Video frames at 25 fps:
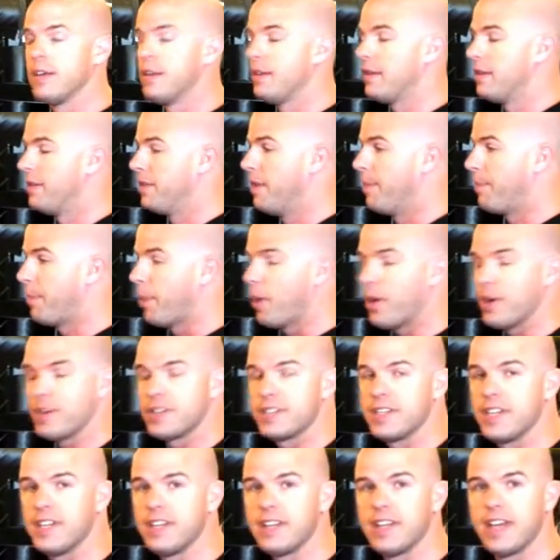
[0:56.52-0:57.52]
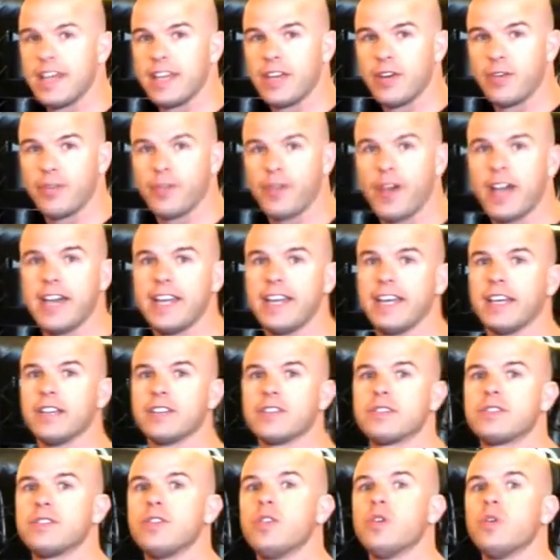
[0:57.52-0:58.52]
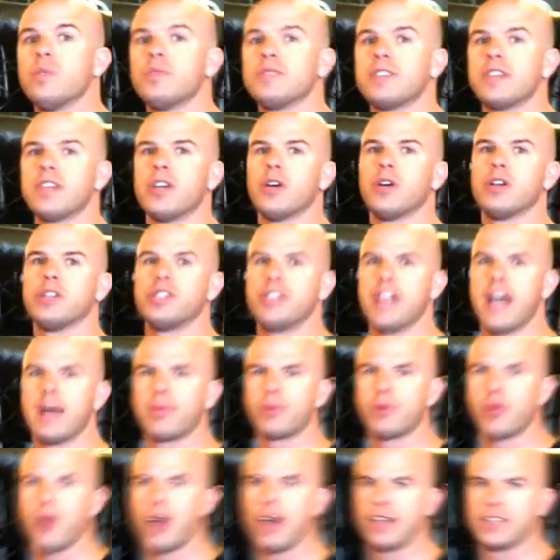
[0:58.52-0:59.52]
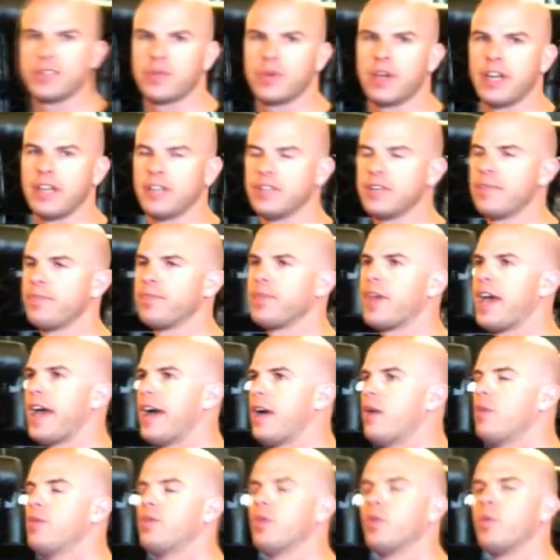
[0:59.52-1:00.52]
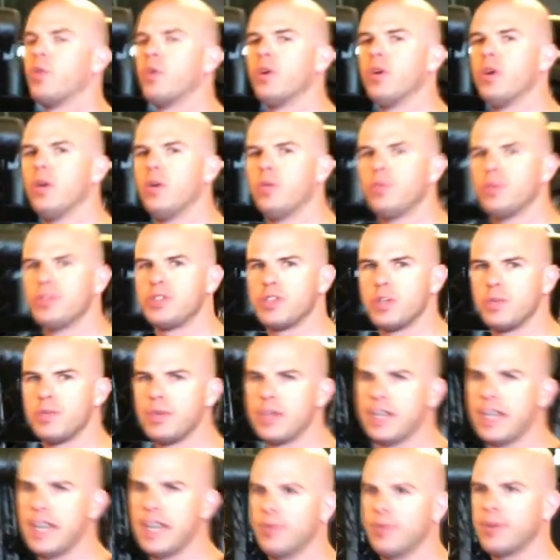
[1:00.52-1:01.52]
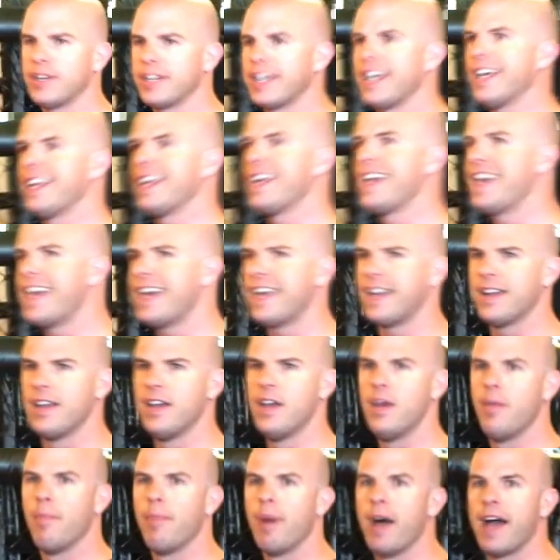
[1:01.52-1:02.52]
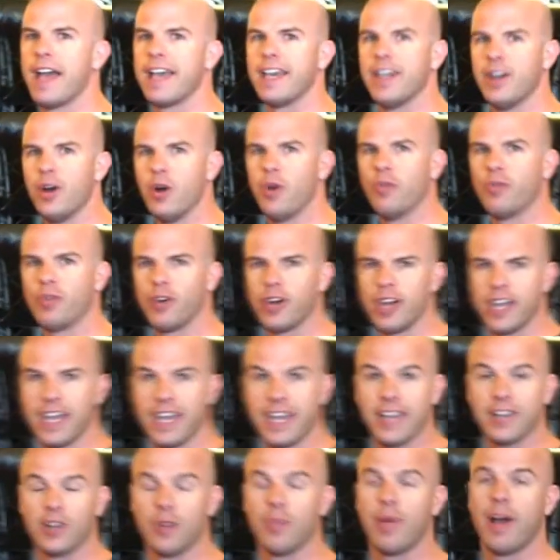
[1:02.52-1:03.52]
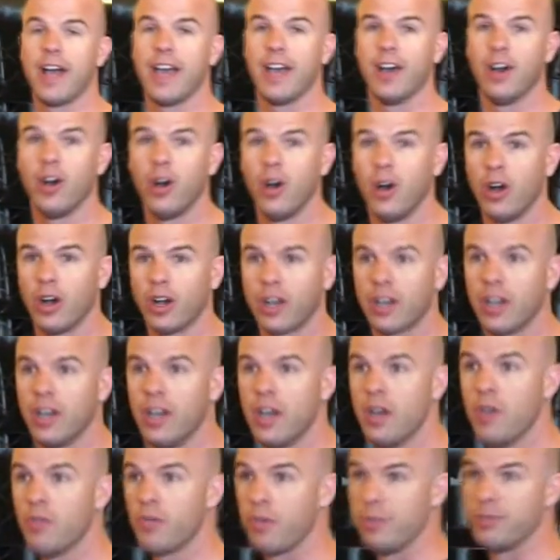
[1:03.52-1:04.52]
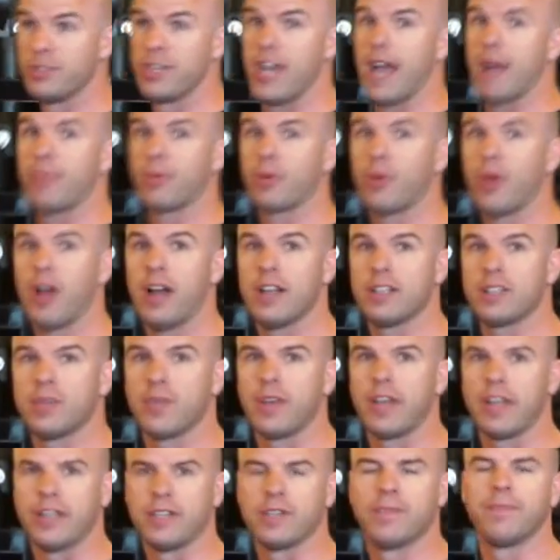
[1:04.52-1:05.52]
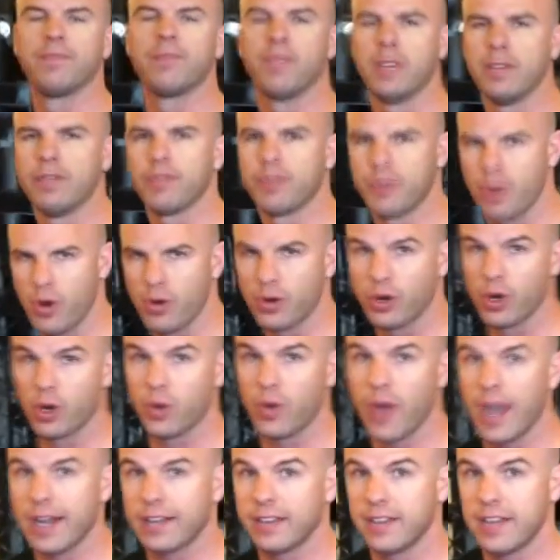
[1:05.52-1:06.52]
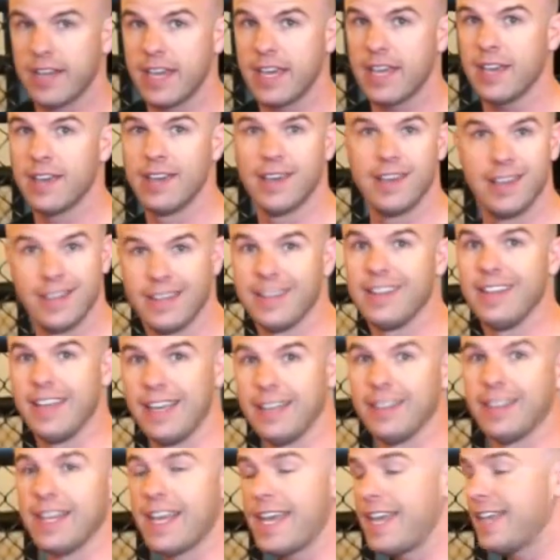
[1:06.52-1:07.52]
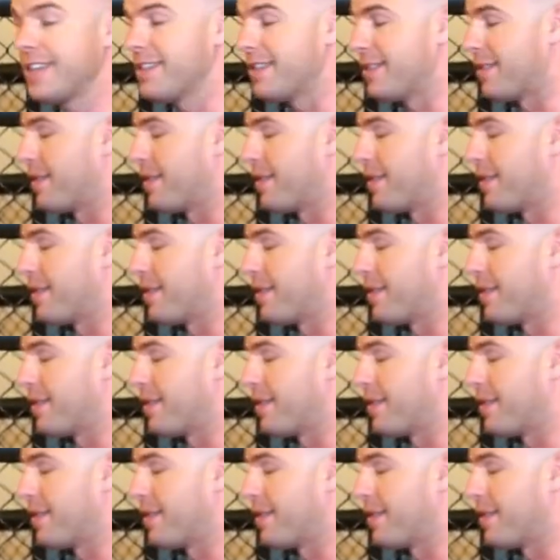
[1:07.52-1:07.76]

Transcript: the person that you're fighting assumes that you're a jab cross range. How in the world would you be to get hit by an overhand or by a hook from jab cross range? If thrown correctly, it lands.